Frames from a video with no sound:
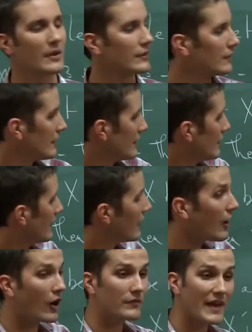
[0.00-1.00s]
bundle
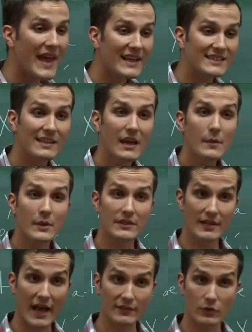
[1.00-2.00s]
of X, but
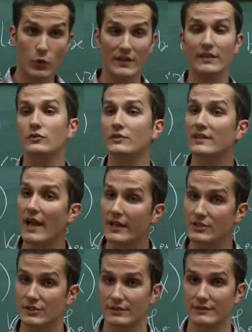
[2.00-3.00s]
it has a quaternionic
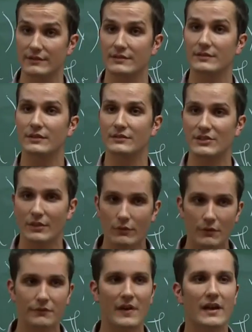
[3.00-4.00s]
action. This is a
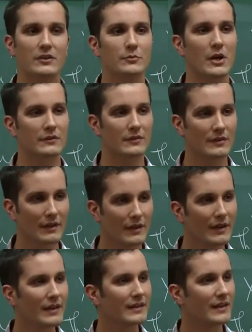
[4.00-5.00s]
general fact about
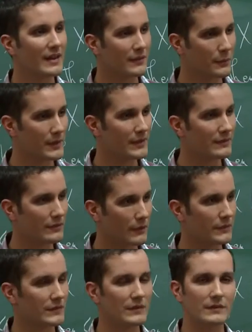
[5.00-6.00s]
K3
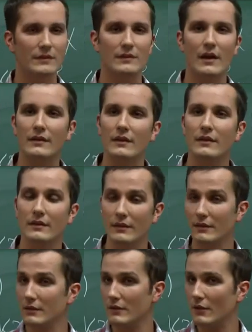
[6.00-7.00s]
surfaces in, in,
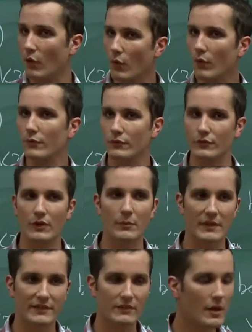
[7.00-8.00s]
in, over the
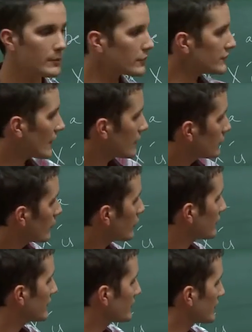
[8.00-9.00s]
complex numbers, they are not
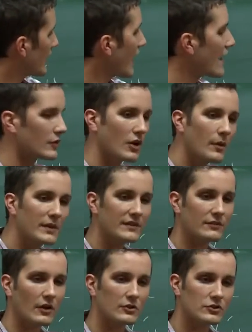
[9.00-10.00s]
only do they have a
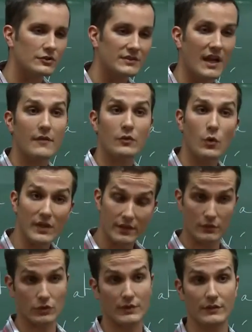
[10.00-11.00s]
complex structure, they have a
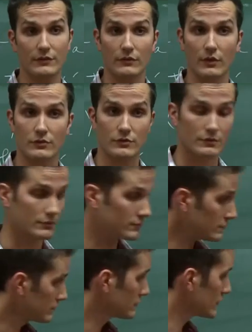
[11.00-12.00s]
quaternionic structure.
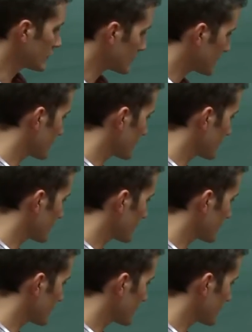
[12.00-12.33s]
This is